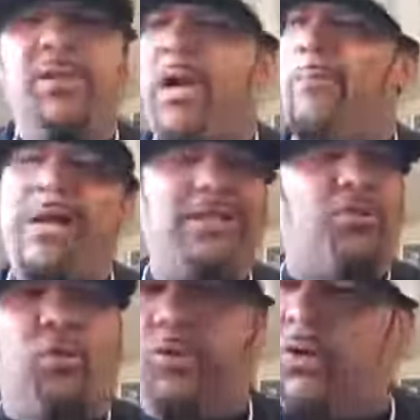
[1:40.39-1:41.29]
I'm not
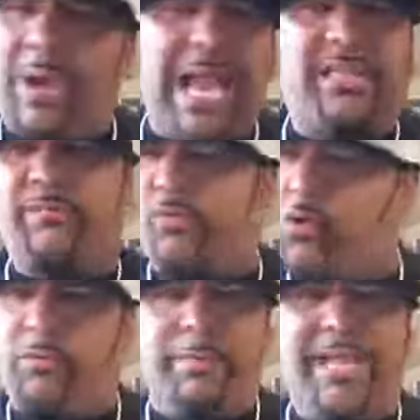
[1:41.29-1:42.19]
doing no active
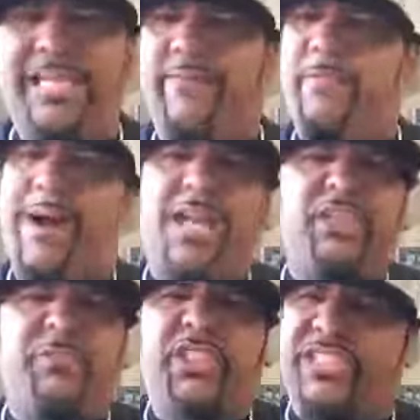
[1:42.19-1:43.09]
quarterback.
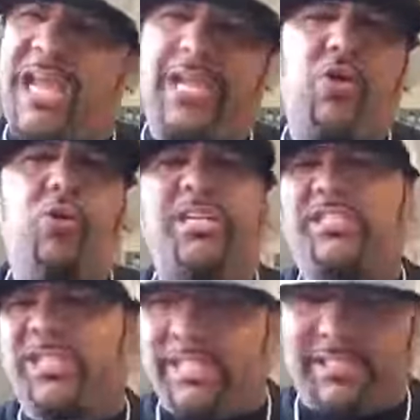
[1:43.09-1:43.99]
Everybody's retired on
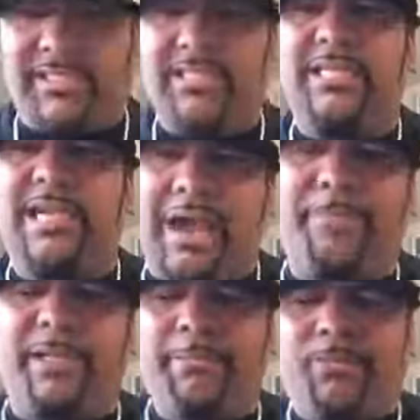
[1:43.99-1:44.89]
this list.
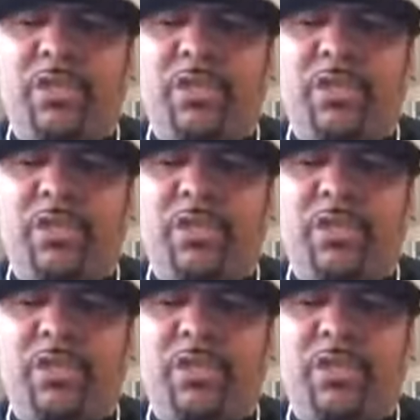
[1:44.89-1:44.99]
Copy?